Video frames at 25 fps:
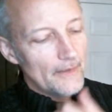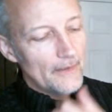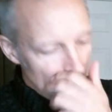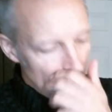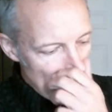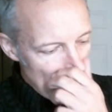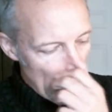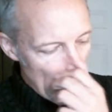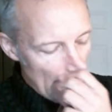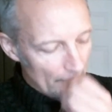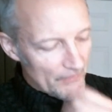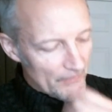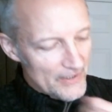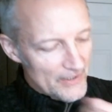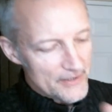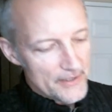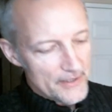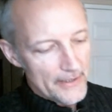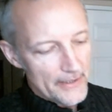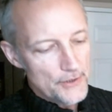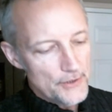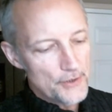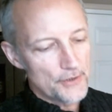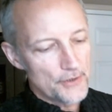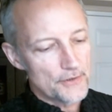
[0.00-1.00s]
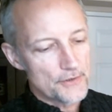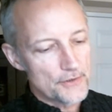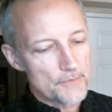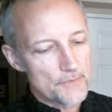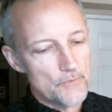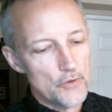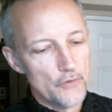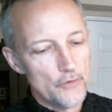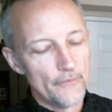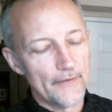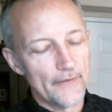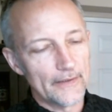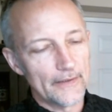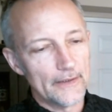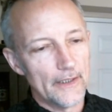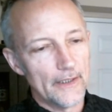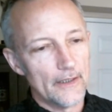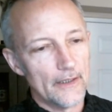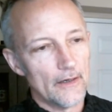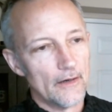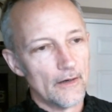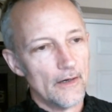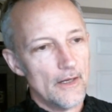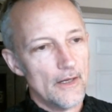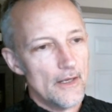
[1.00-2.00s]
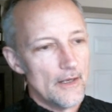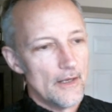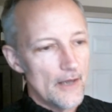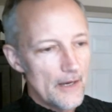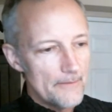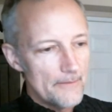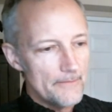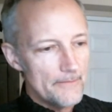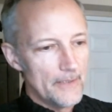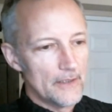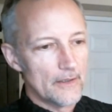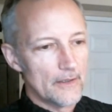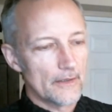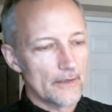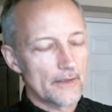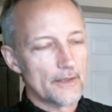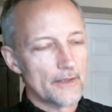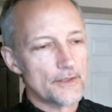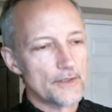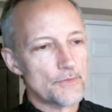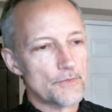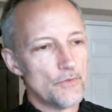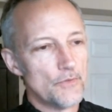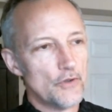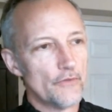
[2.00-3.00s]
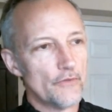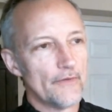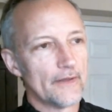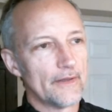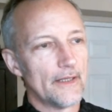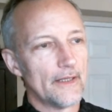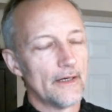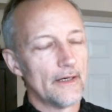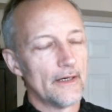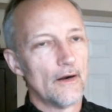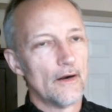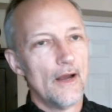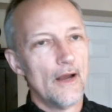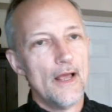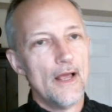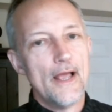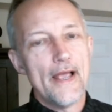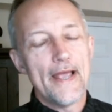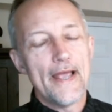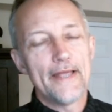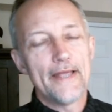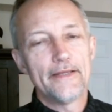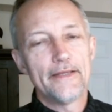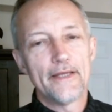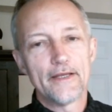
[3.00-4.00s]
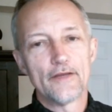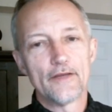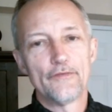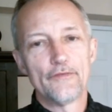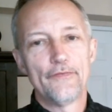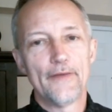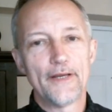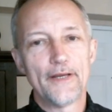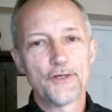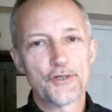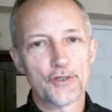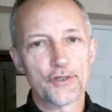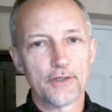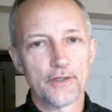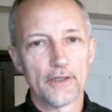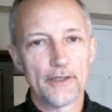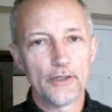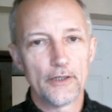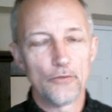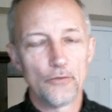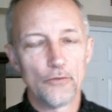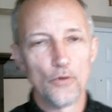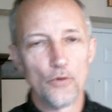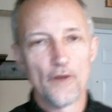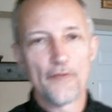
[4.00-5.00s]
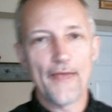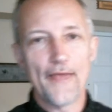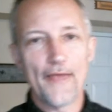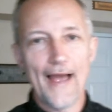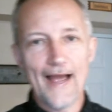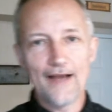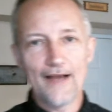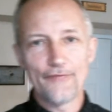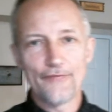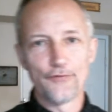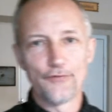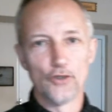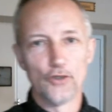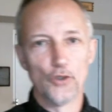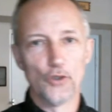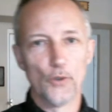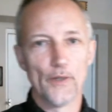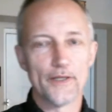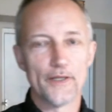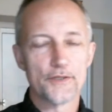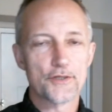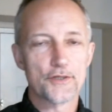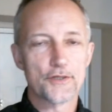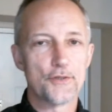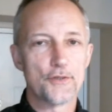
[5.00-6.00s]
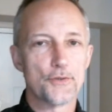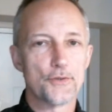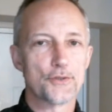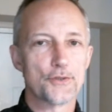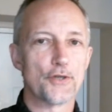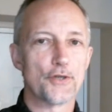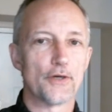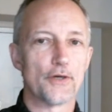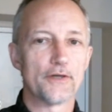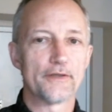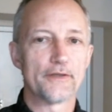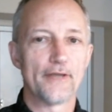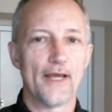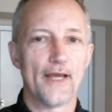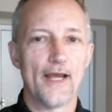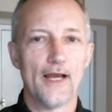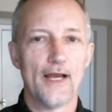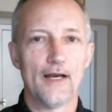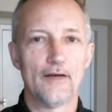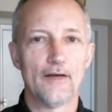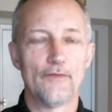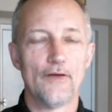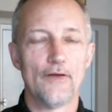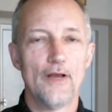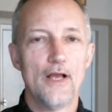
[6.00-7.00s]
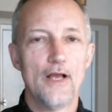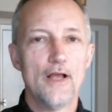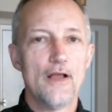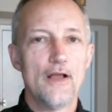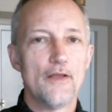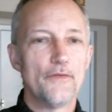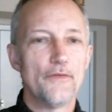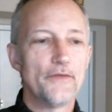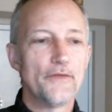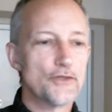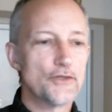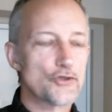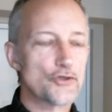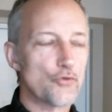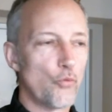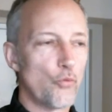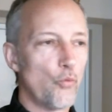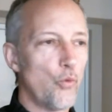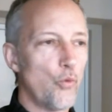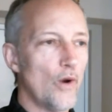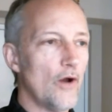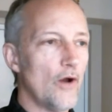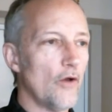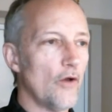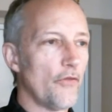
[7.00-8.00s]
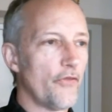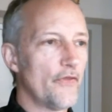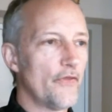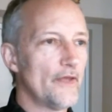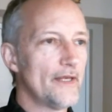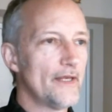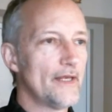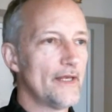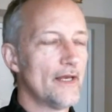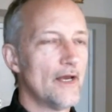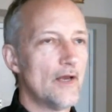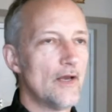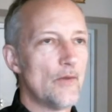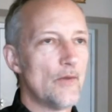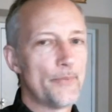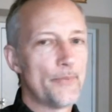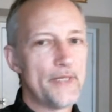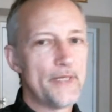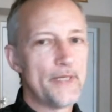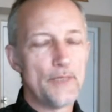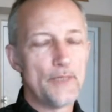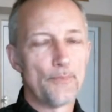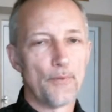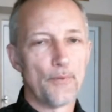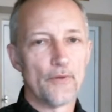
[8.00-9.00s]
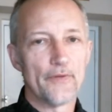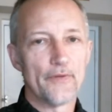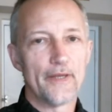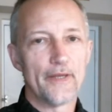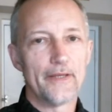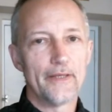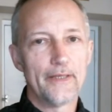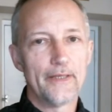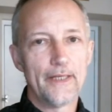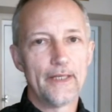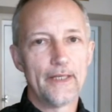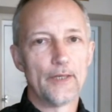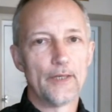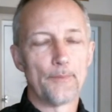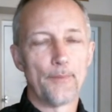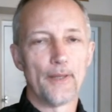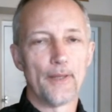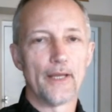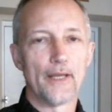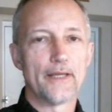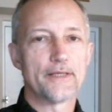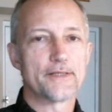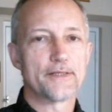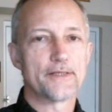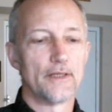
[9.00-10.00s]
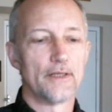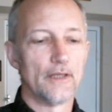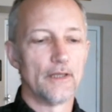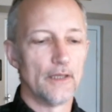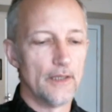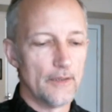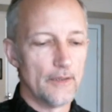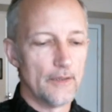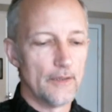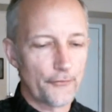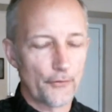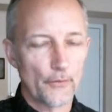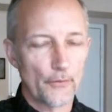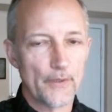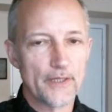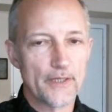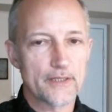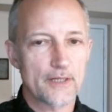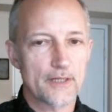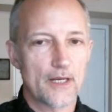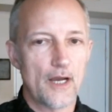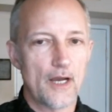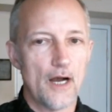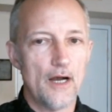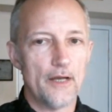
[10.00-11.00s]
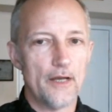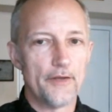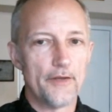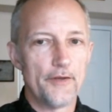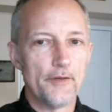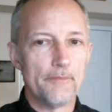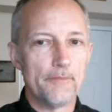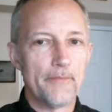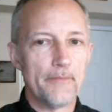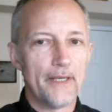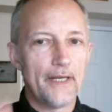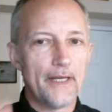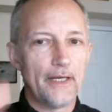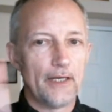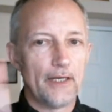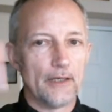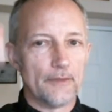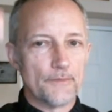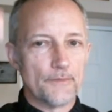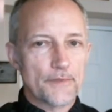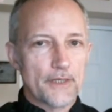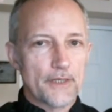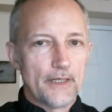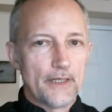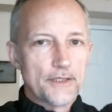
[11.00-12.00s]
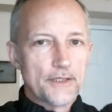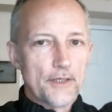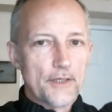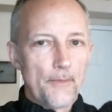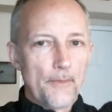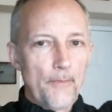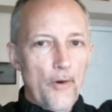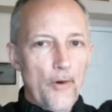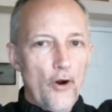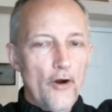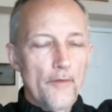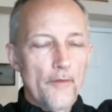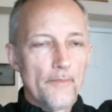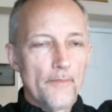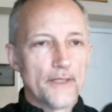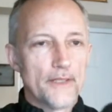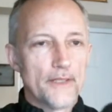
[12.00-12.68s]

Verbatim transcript: you have these Asians moving there, Americans moving there, and then eventually with affluence, you start to have these wealthy people that need a place to live. So these condominiums and these apartments